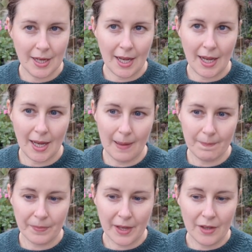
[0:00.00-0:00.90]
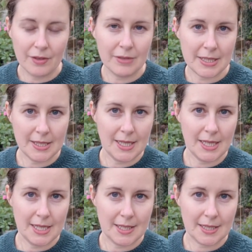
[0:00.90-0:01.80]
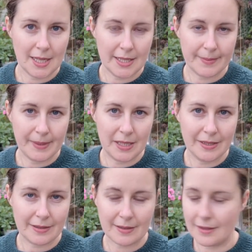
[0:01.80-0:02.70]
The reason it is because